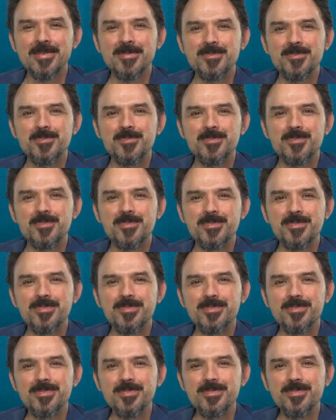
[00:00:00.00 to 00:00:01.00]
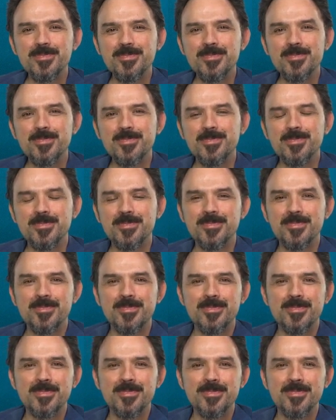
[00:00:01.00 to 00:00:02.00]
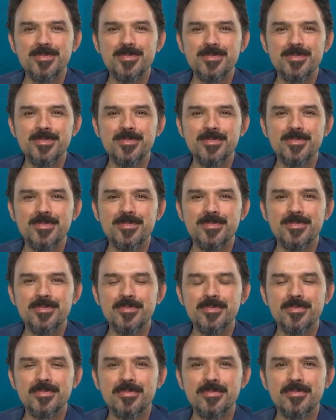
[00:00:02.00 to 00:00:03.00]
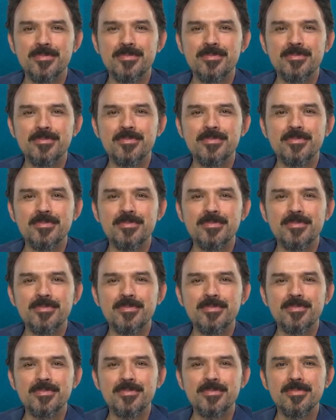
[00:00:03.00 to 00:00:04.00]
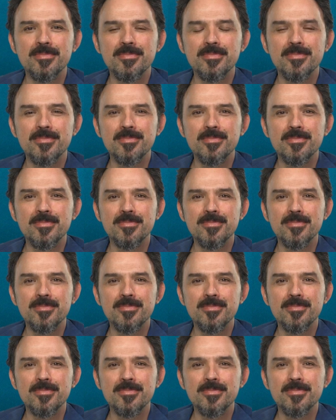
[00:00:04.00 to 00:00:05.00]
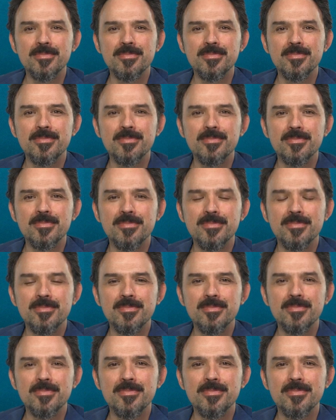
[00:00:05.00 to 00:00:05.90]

(silent)